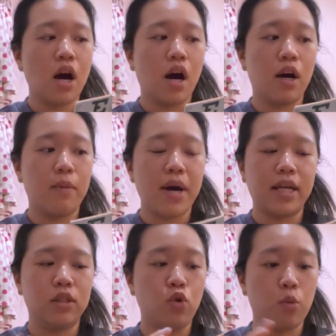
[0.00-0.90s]
Um,
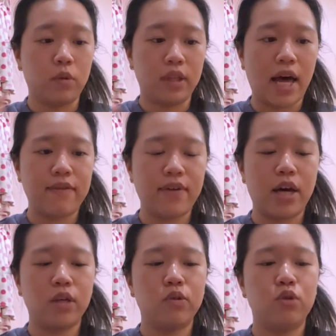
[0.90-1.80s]
has normal lab
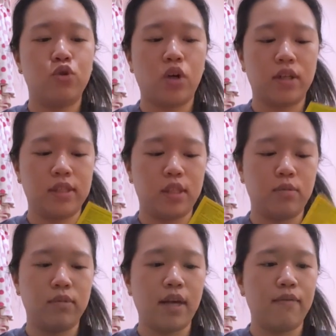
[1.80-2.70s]
values, drug
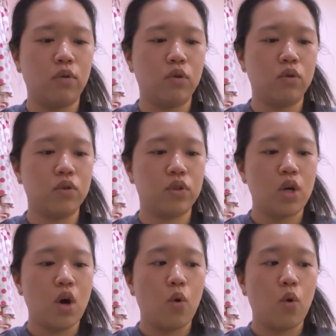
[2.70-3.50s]
serum levels,